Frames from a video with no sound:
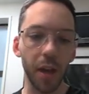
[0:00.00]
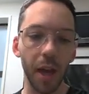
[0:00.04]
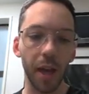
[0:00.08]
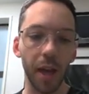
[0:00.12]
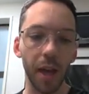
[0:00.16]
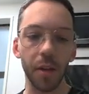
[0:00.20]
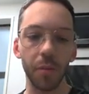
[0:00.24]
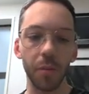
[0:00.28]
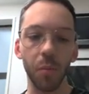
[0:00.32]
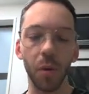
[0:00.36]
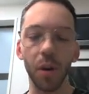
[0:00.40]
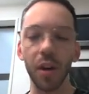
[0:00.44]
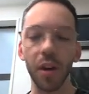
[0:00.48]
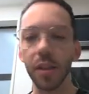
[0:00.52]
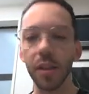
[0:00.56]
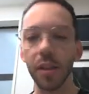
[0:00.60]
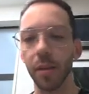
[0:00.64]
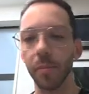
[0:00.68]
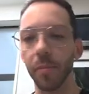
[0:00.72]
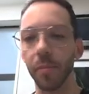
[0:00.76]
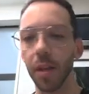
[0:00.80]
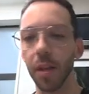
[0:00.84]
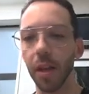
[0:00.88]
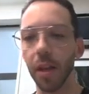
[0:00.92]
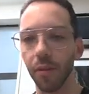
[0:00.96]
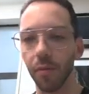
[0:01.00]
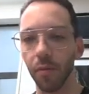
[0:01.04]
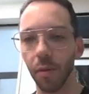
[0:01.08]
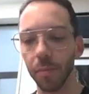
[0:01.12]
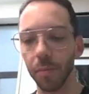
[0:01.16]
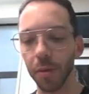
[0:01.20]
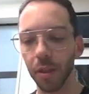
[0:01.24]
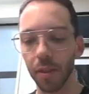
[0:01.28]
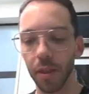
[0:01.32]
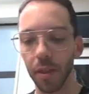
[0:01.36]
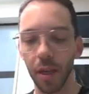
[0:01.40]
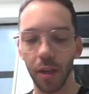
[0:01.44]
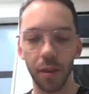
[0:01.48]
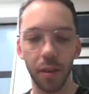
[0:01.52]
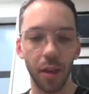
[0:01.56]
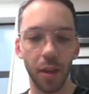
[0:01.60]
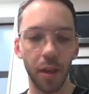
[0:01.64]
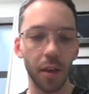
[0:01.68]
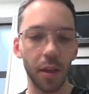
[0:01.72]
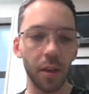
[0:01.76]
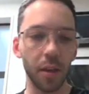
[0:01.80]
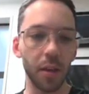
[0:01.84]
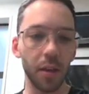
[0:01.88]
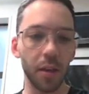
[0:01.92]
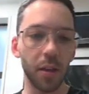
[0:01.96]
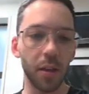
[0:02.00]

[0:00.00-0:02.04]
and then what are some of the other options out there?